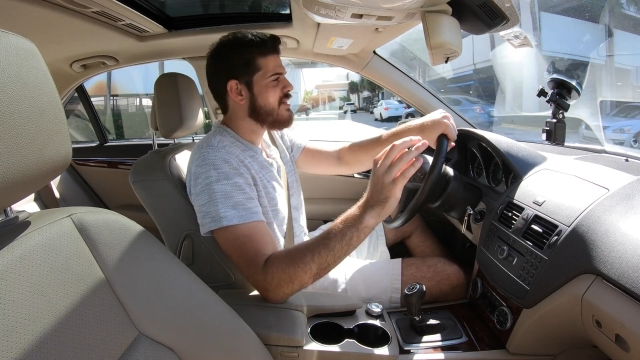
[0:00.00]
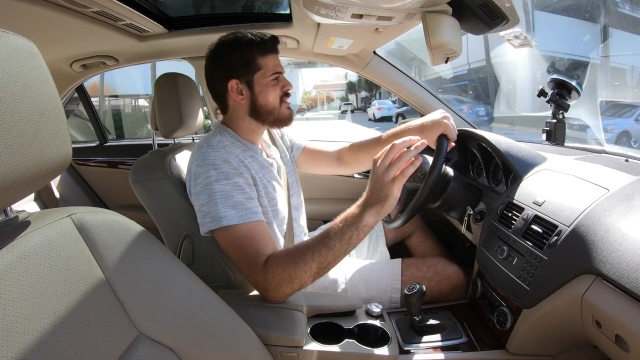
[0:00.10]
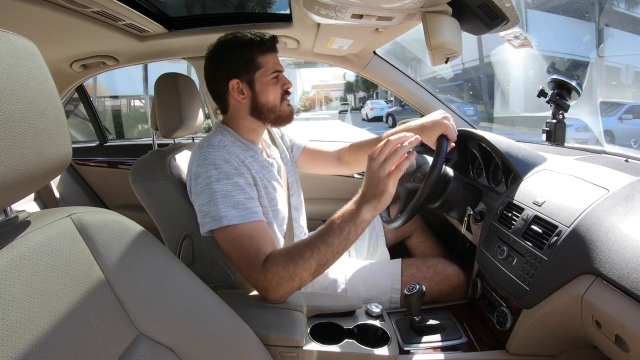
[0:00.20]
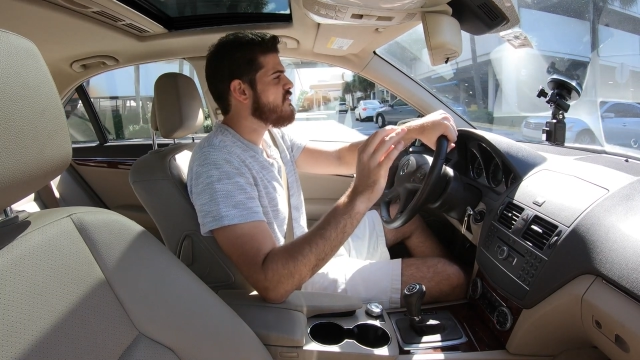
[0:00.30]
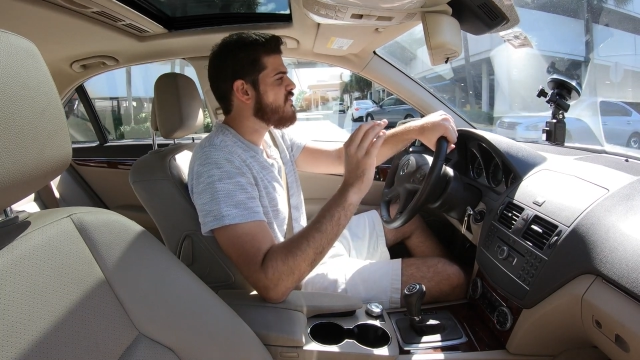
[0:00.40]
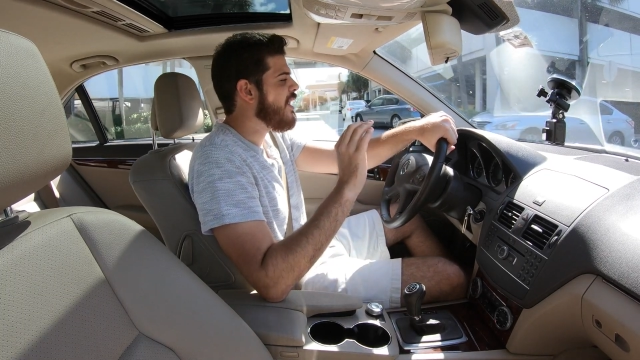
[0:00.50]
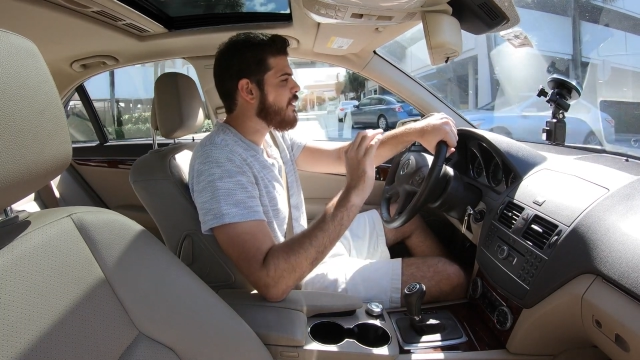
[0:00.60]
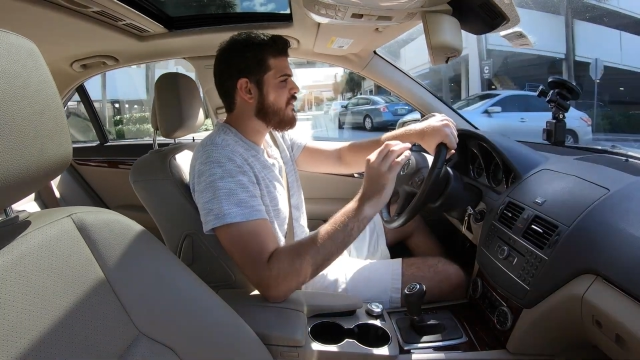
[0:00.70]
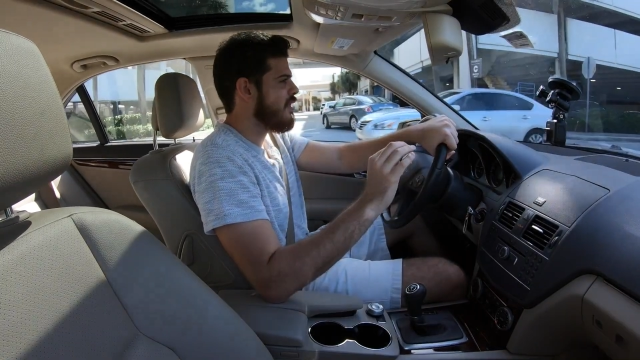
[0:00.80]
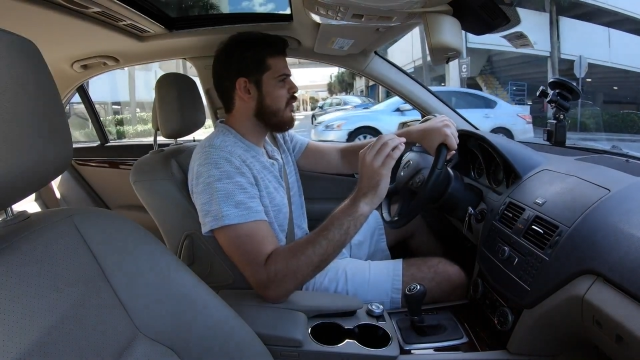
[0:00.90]
It's
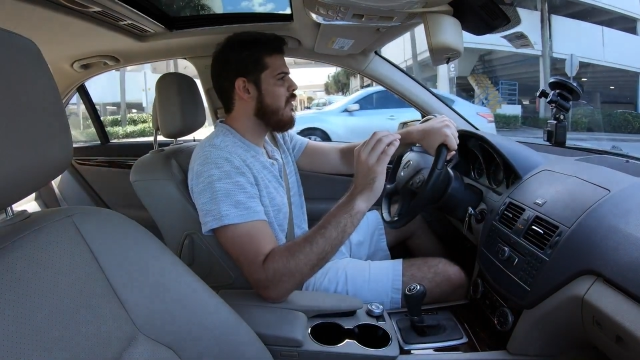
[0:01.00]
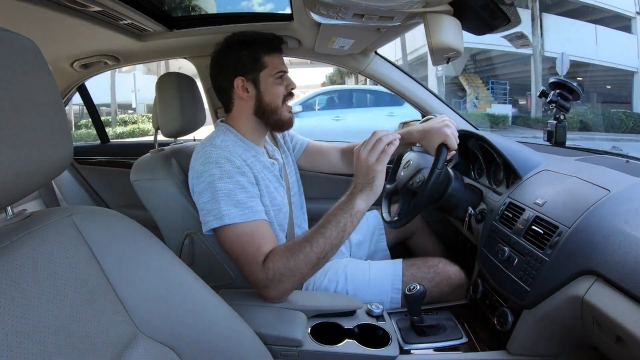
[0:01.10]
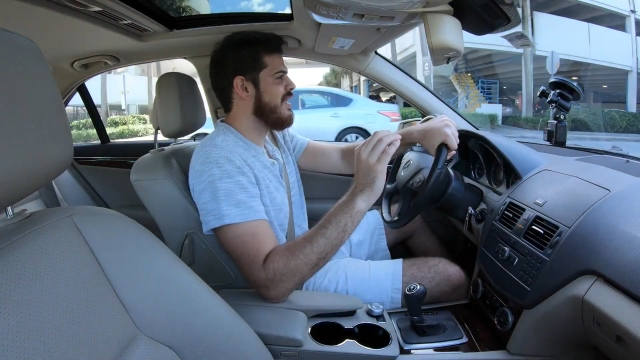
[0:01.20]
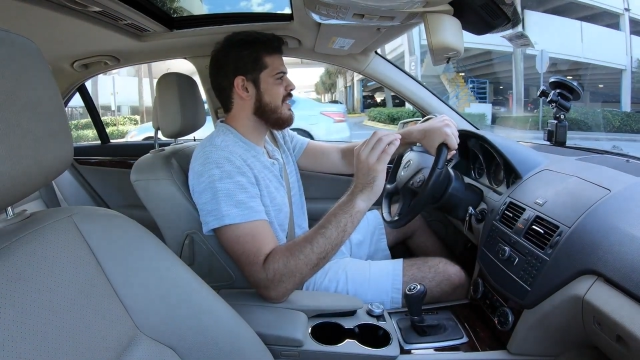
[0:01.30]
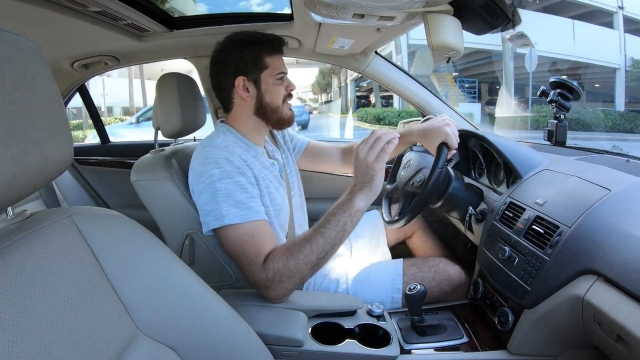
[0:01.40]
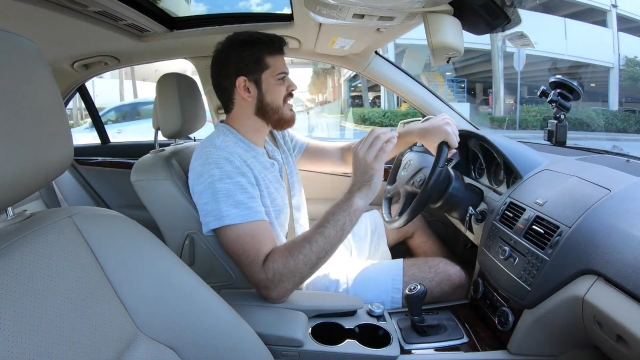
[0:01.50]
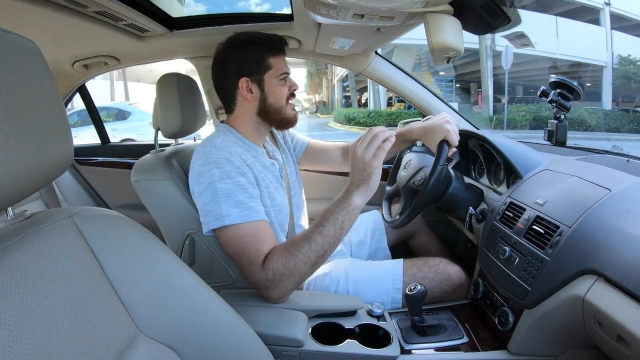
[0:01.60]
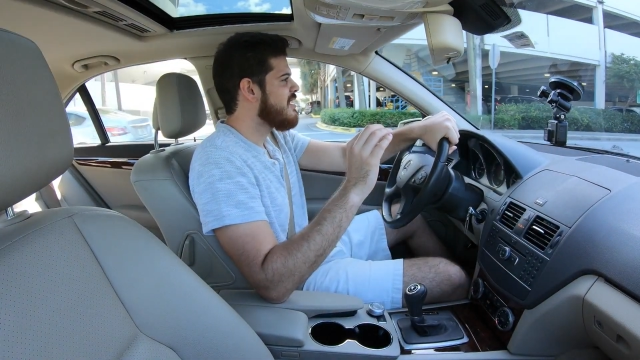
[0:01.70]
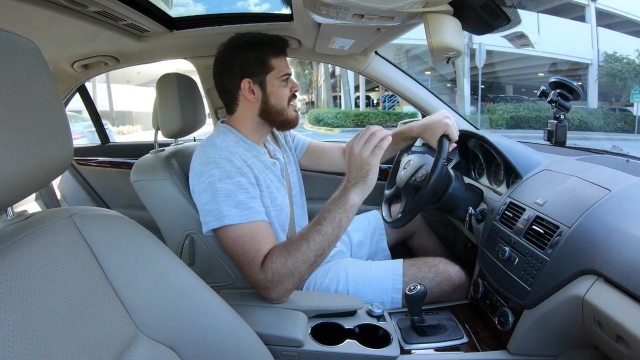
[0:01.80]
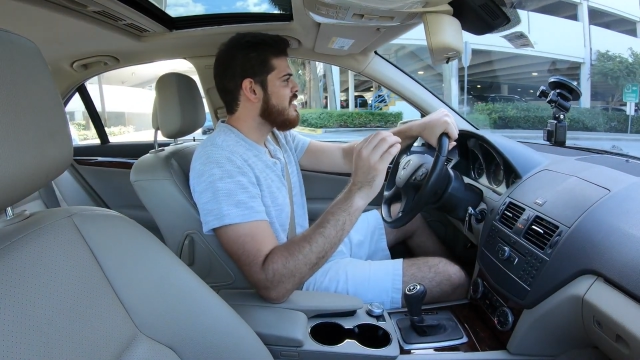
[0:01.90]
very, very quiet. I
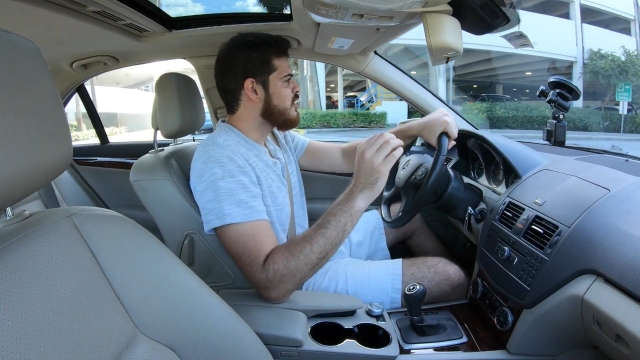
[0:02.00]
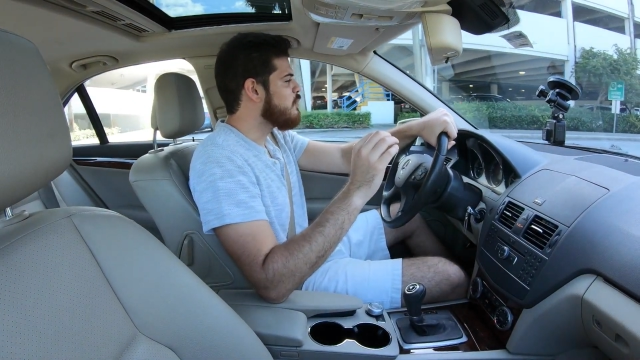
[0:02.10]
mean,